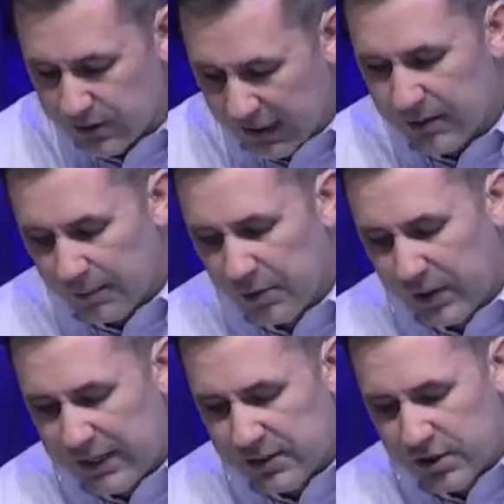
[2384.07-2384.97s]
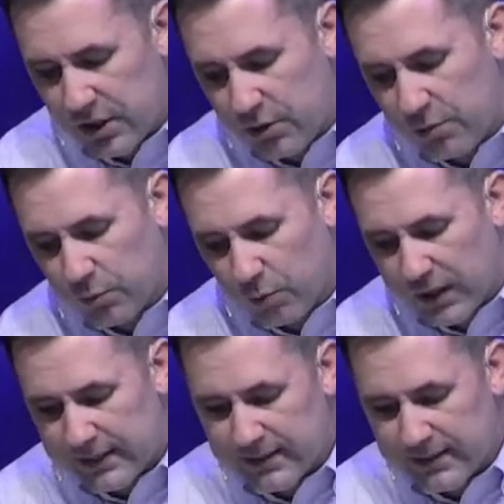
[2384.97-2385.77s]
let me read to you what